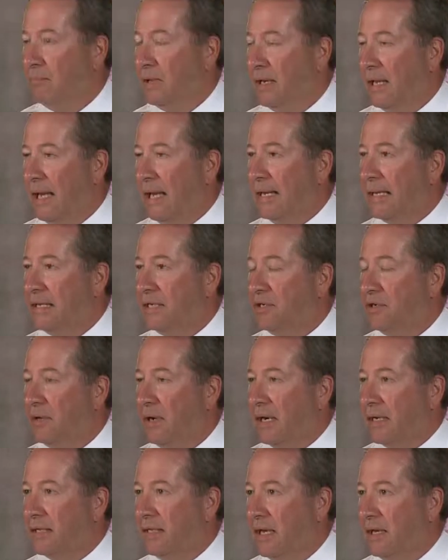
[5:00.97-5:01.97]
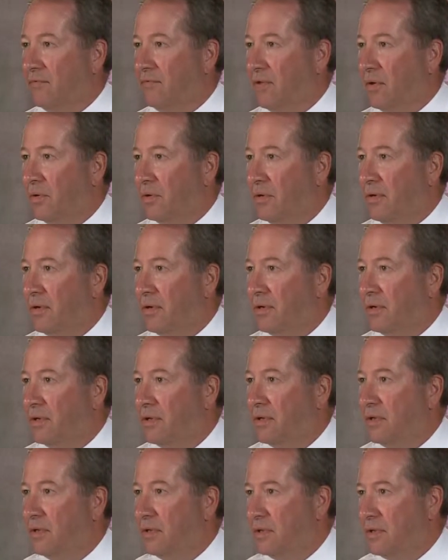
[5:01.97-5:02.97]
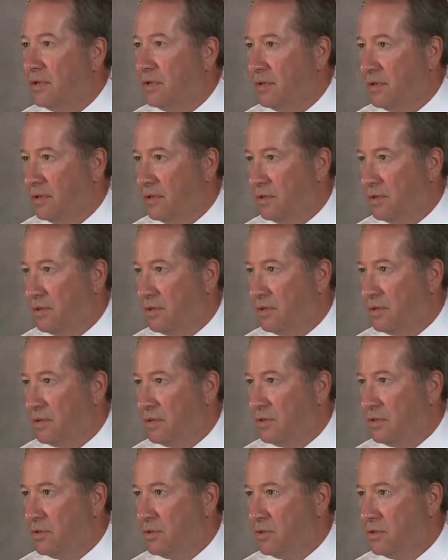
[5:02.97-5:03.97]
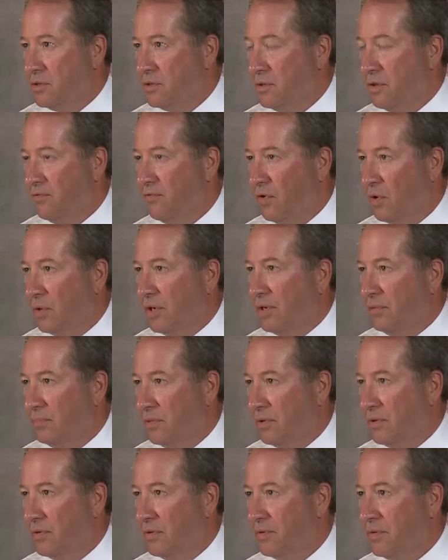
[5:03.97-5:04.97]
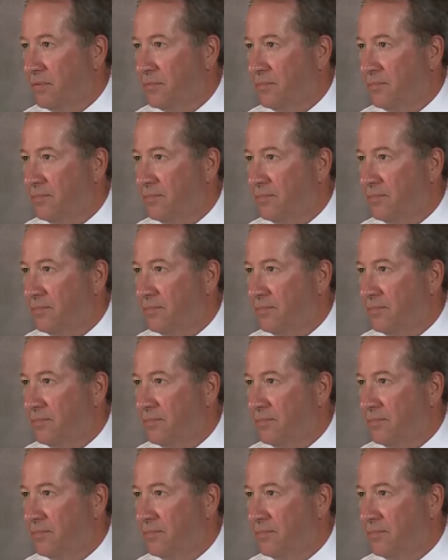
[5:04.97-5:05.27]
politely direct that voter to a voting booth.